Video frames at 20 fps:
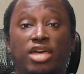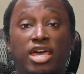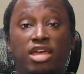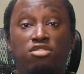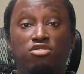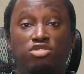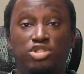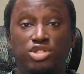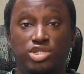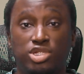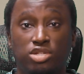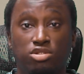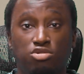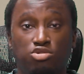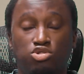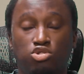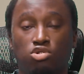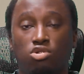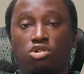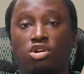energy
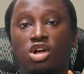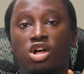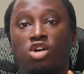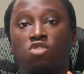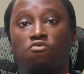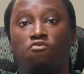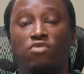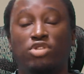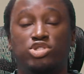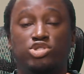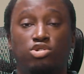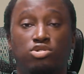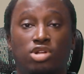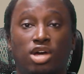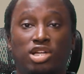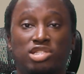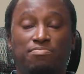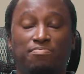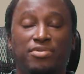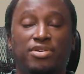signature, which turned
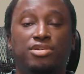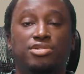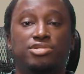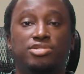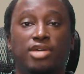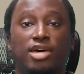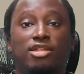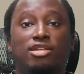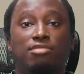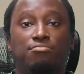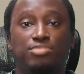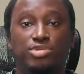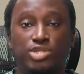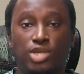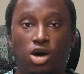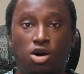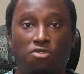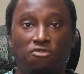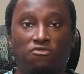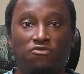out to be Zedd
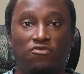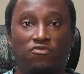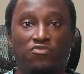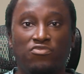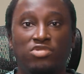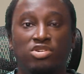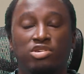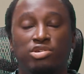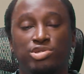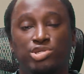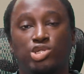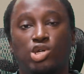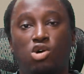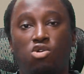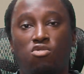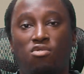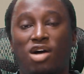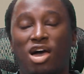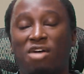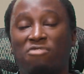himself.
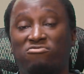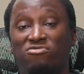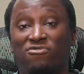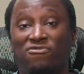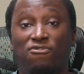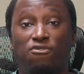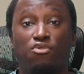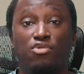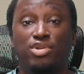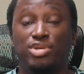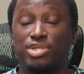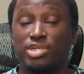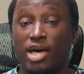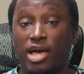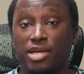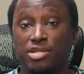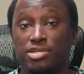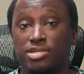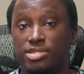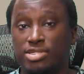So, after 40
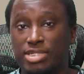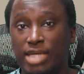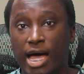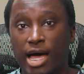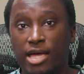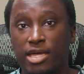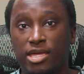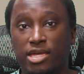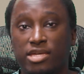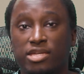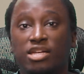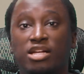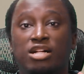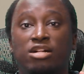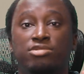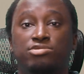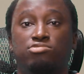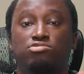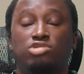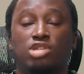scientists dying,
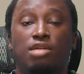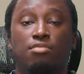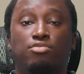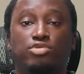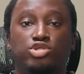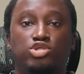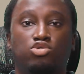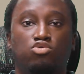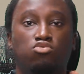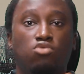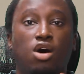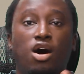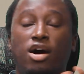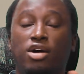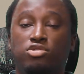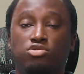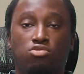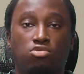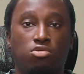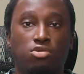she was able to
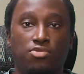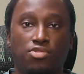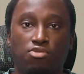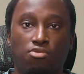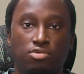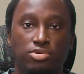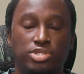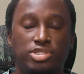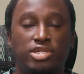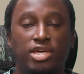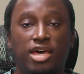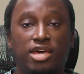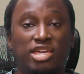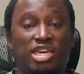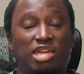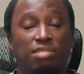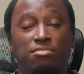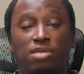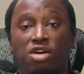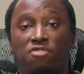unearth Lord Zedd,
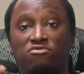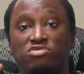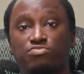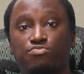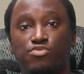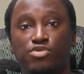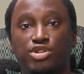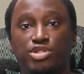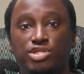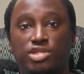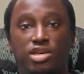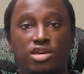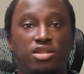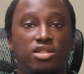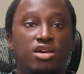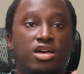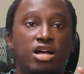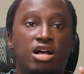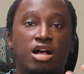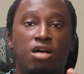get him out of his
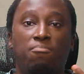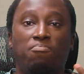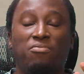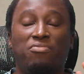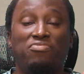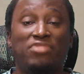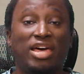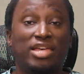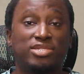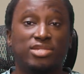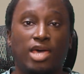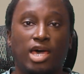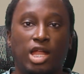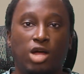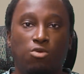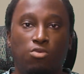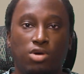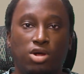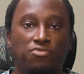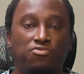prison, and that's kind
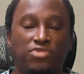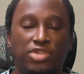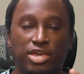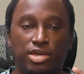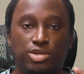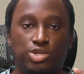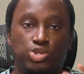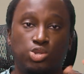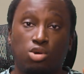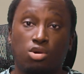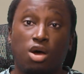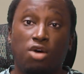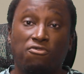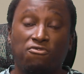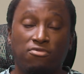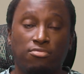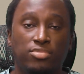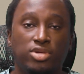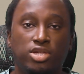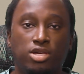of where things start off
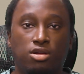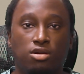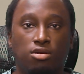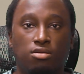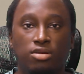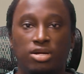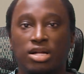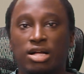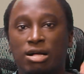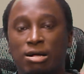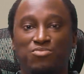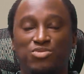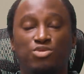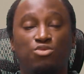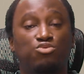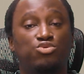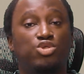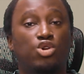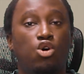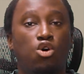from here.
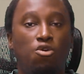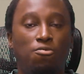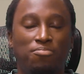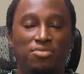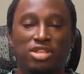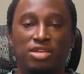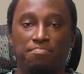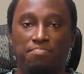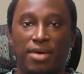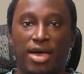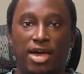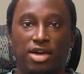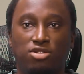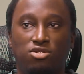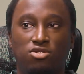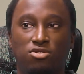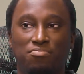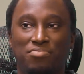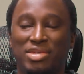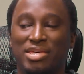So, the opening
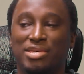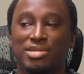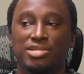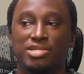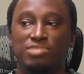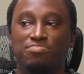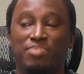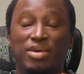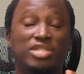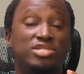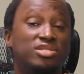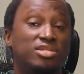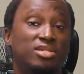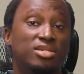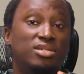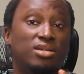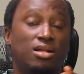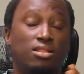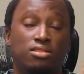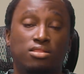battle is
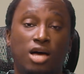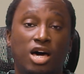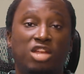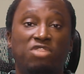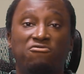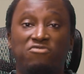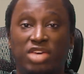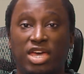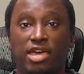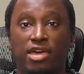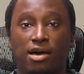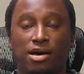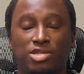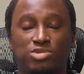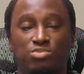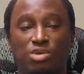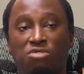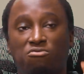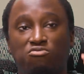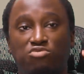basically a lot of
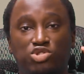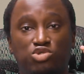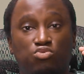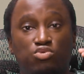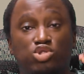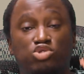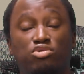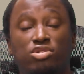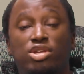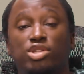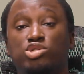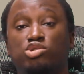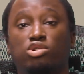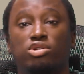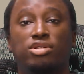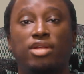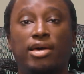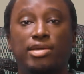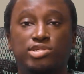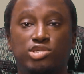chaos. We're treated to a
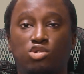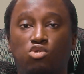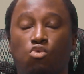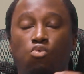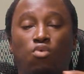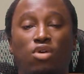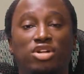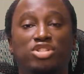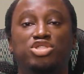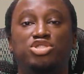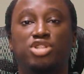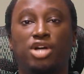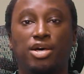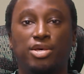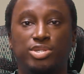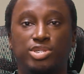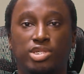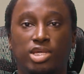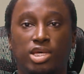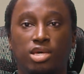nice little
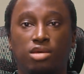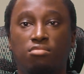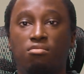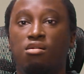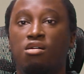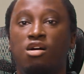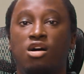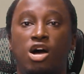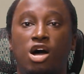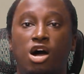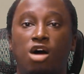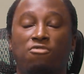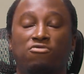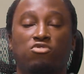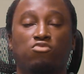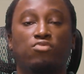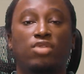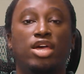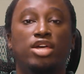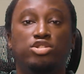one-shot scene of the
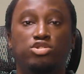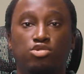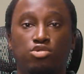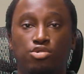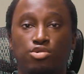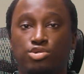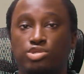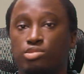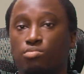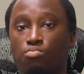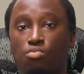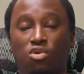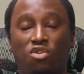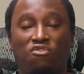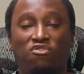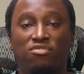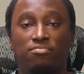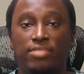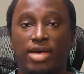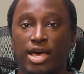Rangers,
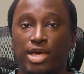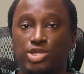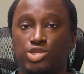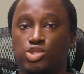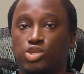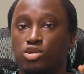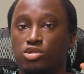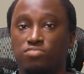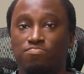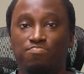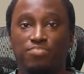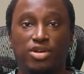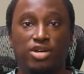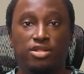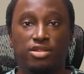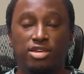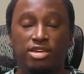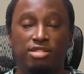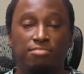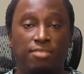Morphin Masters,
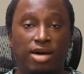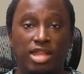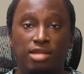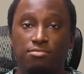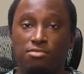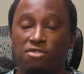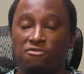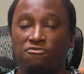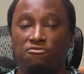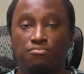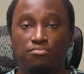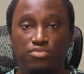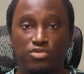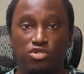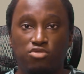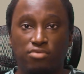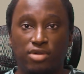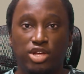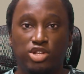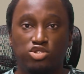Billy and Mighty Morphin
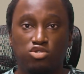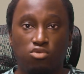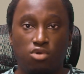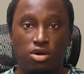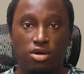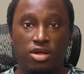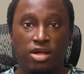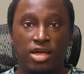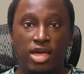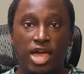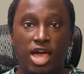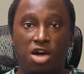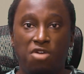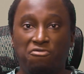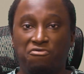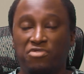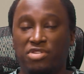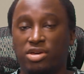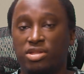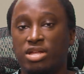Blue Ranger
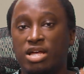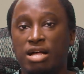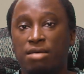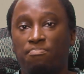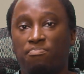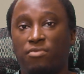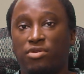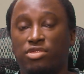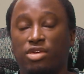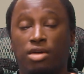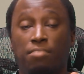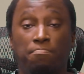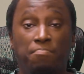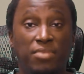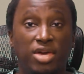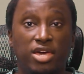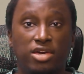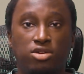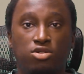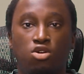outfit, and then
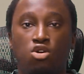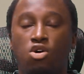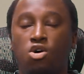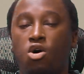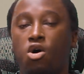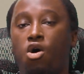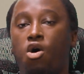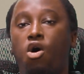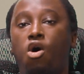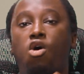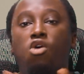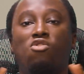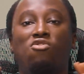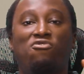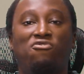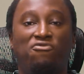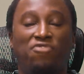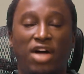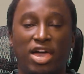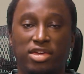Mick, all
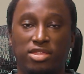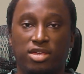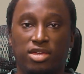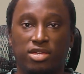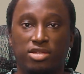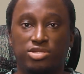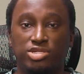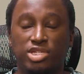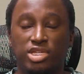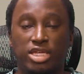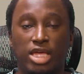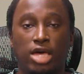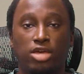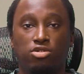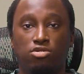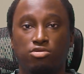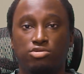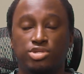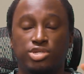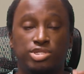fighting
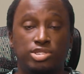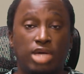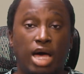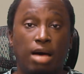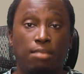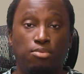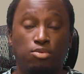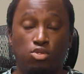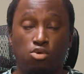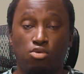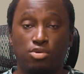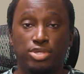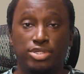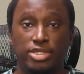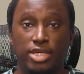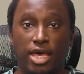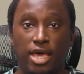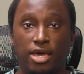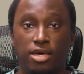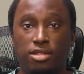together to stop Lord
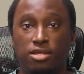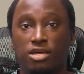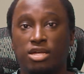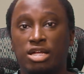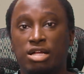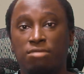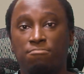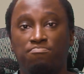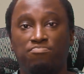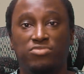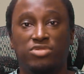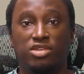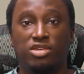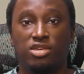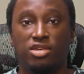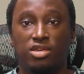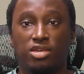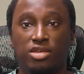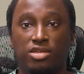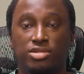Zedd,
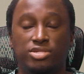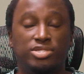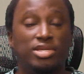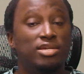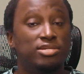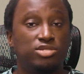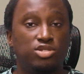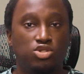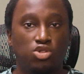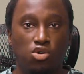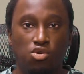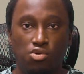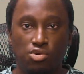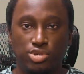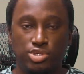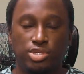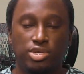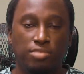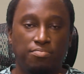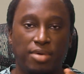the
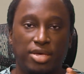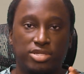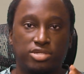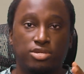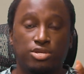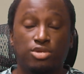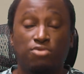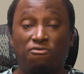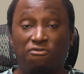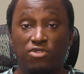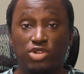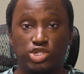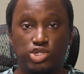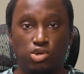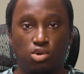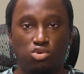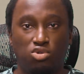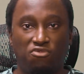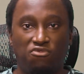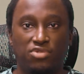Sentinels, basically the foot
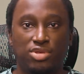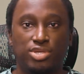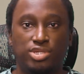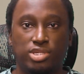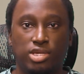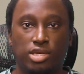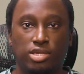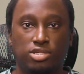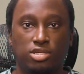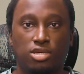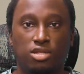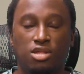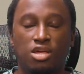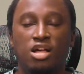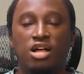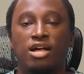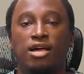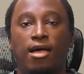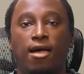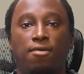soldier for the season,
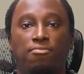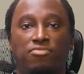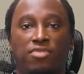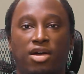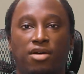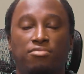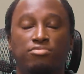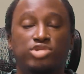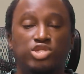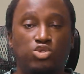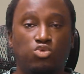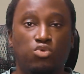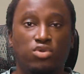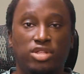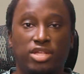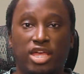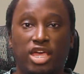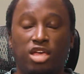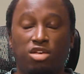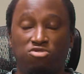and then
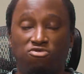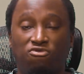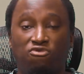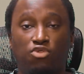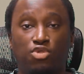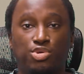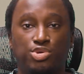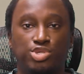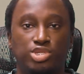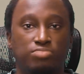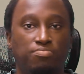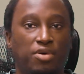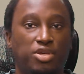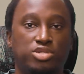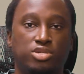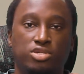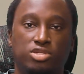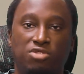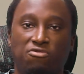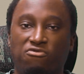Squid Ink forces,
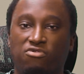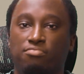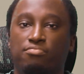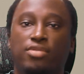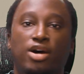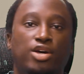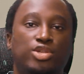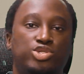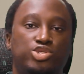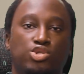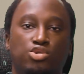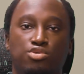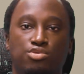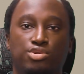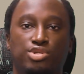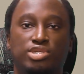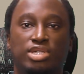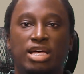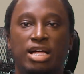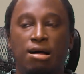basically different
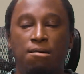monsters.